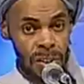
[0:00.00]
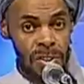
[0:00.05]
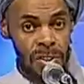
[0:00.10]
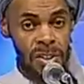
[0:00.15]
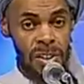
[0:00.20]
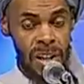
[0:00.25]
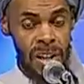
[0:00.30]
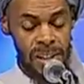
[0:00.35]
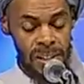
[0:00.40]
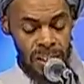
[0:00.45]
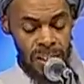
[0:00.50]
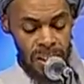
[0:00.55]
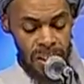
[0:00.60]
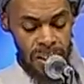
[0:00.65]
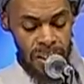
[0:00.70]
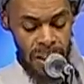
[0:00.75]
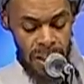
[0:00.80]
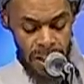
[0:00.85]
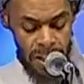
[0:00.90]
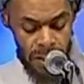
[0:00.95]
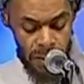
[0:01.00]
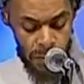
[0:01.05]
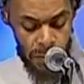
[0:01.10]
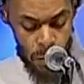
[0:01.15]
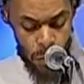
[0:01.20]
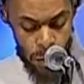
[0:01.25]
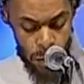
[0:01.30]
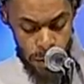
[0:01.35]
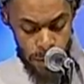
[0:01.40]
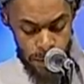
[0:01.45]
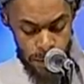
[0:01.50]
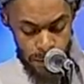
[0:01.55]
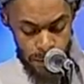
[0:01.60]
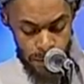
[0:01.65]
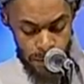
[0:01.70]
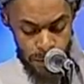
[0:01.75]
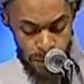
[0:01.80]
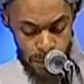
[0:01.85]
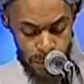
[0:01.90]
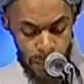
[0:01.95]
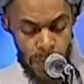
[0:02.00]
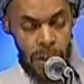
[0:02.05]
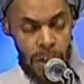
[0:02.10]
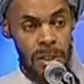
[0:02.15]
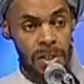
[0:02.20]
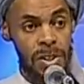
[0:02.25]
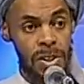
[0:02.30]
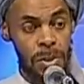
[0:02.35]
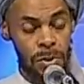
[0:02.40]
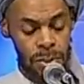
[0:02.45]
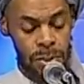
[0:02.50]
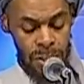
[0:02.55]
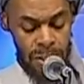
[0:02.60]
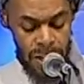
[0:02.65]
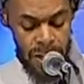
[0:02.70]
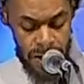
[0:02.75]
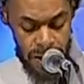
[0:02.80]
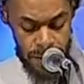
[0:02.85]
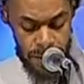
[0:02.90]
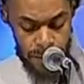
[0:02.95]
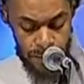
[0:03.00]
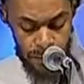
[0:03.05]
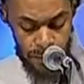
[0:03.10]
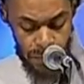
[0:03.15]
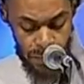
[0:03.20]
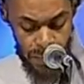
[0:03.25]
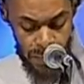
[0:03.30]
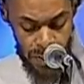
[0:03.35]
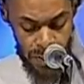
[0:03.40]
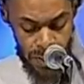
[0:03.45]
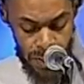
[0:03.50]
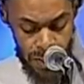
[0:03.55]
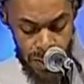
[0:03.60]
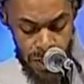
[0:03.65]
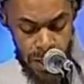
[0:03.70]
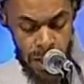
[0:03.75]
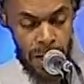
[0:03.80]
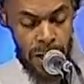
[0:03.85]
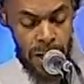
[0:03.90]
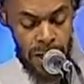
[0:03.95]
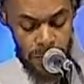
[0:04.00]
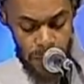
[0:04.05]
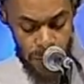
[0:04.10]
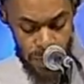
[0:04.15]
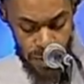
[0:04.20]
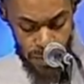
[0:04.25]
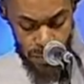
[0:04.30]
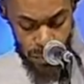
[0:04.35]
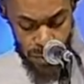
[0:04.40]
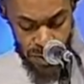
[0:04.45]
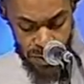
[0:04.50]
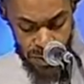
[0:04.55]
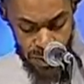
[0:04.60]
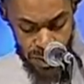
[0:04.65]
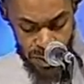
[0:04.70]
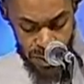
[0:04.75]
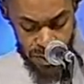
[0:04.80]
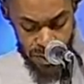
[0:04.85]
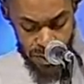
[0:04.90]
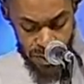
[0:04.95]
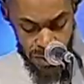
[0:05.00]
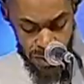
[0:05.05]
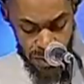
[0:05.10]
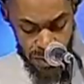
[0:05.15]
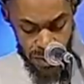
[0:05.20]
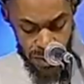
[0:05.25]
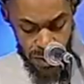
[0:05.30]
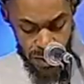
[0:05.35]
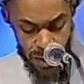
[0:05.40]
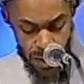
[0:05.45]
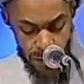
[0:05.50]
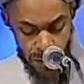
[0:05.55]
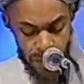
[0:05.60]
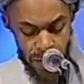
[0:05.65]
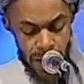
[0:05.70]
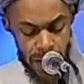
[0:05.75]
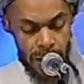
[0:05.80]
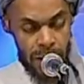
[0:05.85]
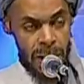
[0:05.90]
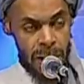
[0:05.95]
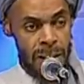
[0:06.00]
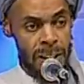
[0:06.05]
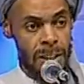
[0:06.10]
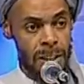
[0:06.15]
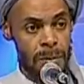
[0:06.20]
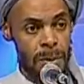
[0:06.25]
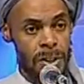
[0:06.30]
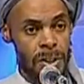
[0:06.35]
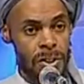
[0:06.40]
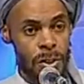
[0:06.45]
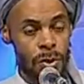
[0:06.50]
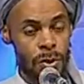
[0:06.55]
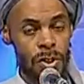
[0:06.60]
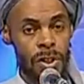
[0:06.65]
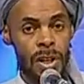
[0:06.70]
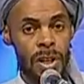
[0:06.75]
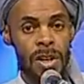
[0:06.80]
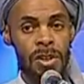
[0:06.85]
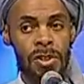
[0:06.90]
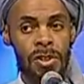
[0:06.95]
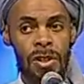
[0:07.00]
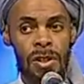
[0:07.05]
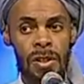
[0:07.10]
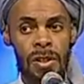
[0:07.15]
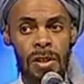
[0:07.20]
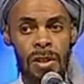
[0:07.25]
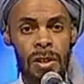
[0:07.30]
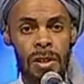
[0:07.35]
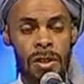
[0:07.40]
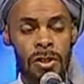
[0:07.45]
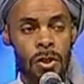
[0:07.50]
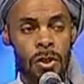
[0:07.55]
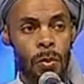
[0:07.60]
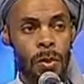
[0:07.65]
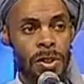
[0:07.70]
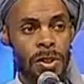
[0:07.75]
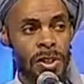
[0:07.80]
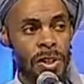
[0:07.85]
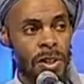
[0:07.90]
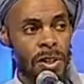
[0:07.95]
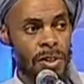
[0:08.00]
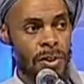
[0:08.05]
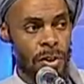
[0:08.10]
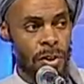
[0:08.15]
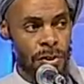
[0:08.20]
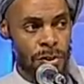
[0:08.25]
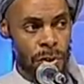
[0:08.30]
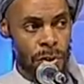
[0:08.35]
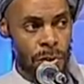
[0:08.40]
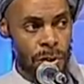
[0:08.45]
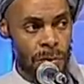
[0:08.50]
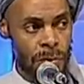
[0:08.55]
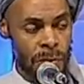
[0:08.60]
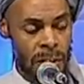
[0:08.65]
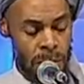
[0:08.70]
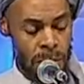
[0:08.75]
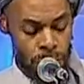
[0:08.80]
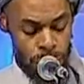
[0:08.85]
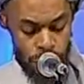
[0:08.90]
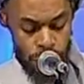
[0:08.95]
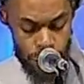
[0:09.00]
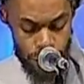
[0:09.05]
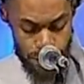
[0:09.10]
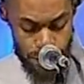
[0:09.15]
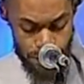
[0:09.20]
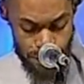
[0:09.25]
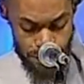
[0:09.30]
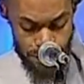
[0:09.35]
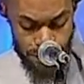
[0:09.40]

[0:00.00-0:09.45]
Since 1994 until today, he has been the president of the Al Khaadem Association, to which he is also the founder.